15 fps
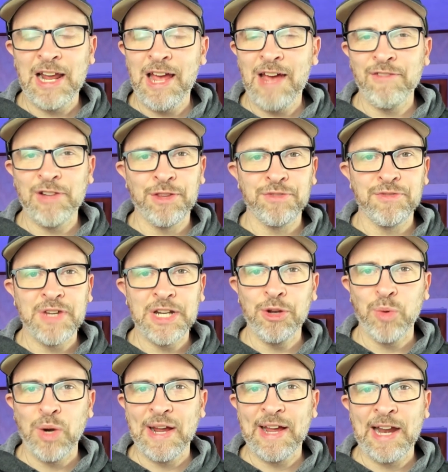I have another video
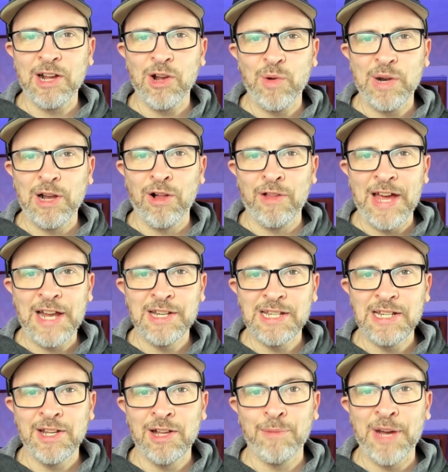where I kind of go into all that
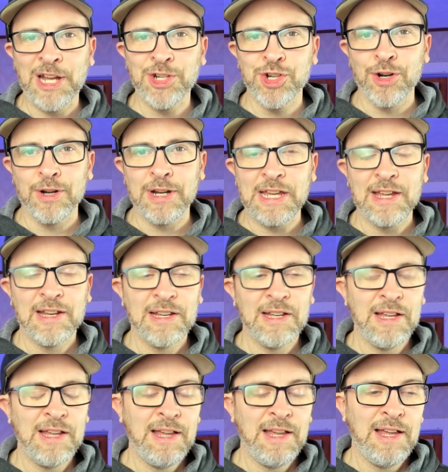detail, my journey.
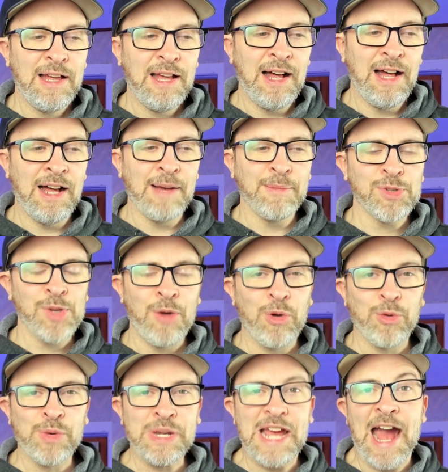So I
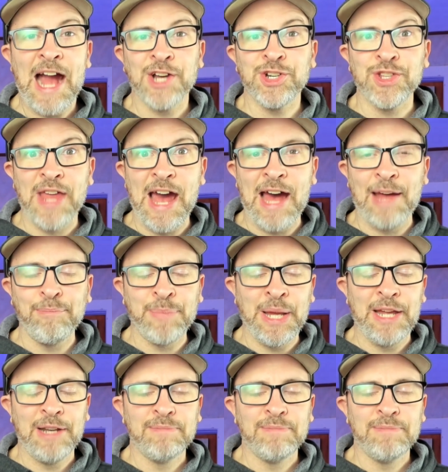won't rehash that. But